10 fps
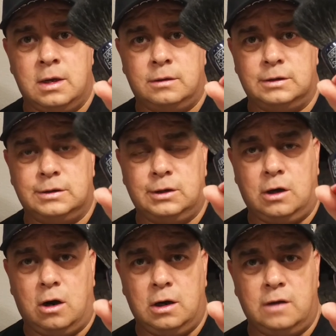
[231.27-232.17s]
This is a
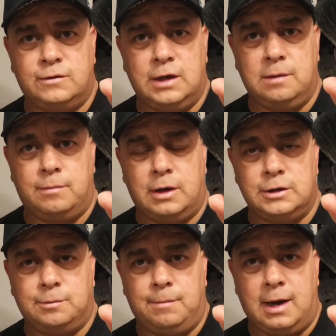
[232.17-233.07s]
Karloff shaped
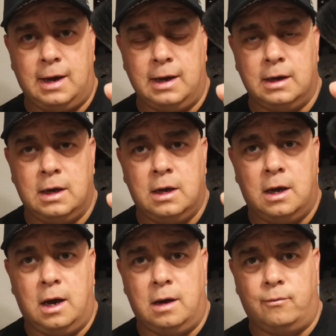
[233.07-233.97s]
brush by
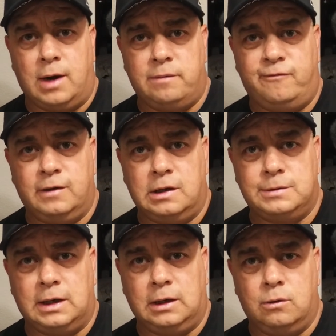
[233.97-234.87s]
Rob
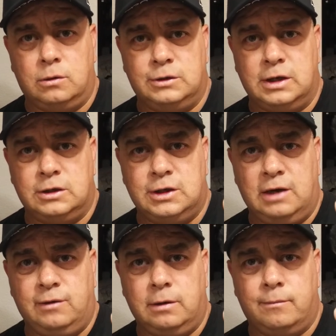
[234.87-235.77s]
Phillips at Local Gent
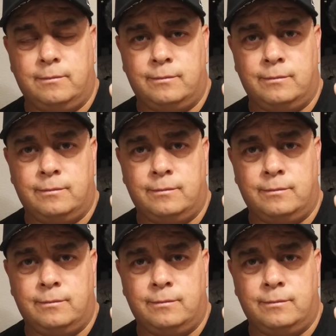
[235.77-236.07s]
Shaving.